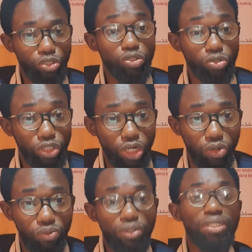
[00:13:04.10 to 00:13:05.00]
should
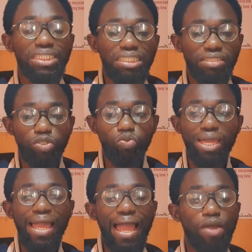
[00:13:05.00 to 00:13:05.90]
know. This is
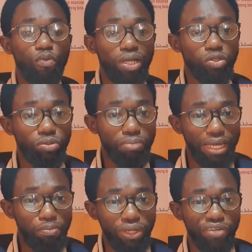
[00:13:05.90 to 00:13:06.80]
where I want to
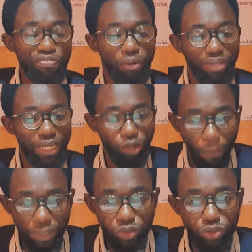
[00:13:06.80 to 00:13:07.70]
make money from. Then
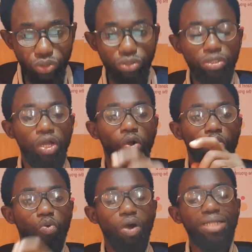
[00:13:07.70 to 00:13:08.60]
number 2,
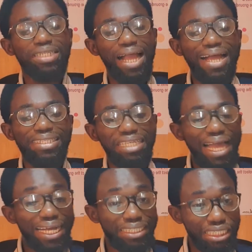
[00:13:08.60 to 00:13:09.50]
what are the
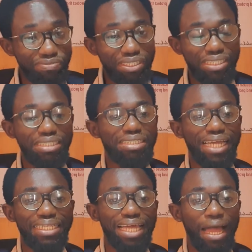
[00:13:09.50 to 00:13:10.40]
activities
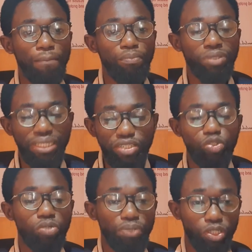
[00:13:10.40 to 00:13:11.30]
that needs
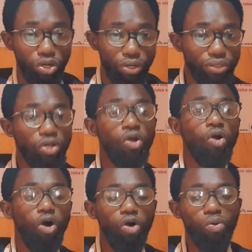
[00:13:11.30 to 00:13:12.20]
to be done,
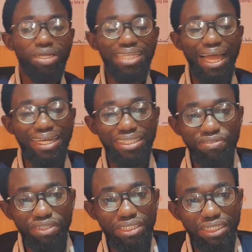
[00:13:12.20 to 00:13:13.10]
or what
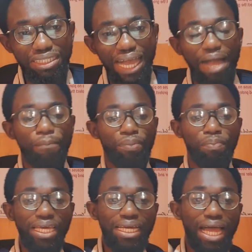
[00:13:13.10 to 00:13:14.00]
activities are
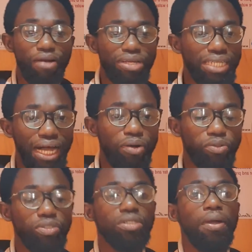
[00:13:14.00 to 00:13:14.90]
being carried
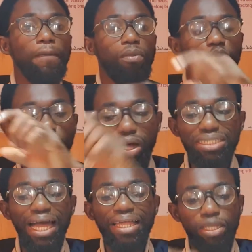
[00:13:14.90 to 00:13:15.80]
out?
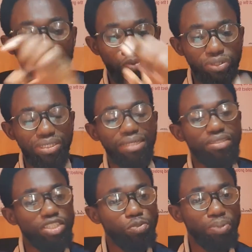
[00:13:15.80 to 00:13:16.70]
What are the
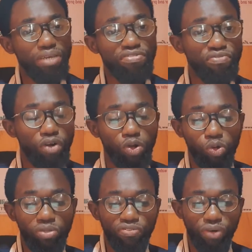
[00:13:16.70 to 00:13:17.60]
processes being
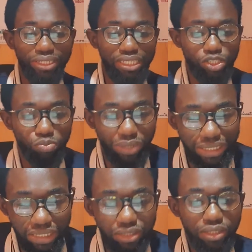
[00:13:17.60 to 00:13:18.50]
followed for this
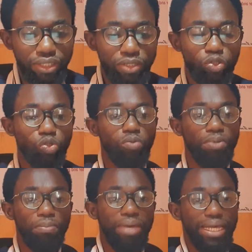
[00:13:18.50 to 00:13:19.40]
money to
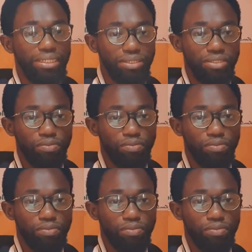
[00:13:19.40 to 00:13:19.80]
be made,